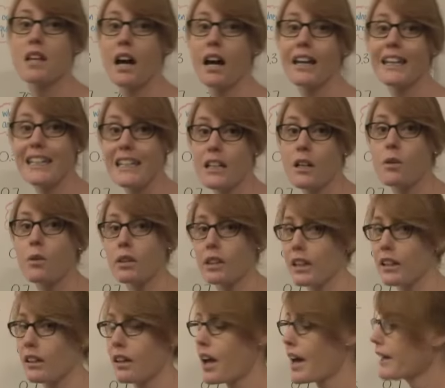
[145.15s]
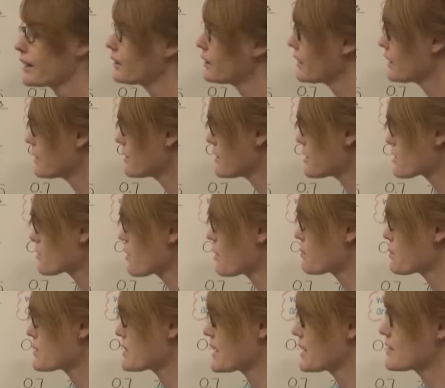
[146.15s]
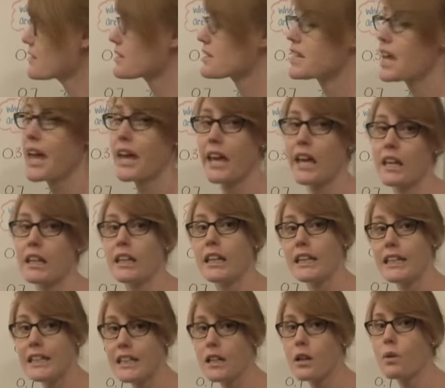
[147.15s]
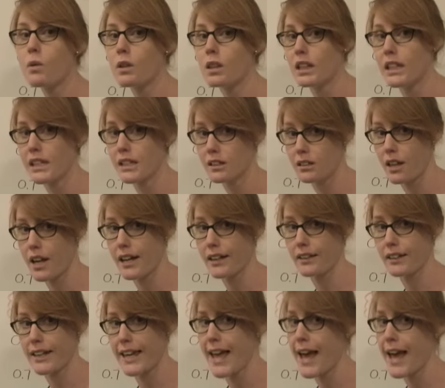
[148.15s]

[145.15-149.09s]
are equally likely. This represents 10 equally likely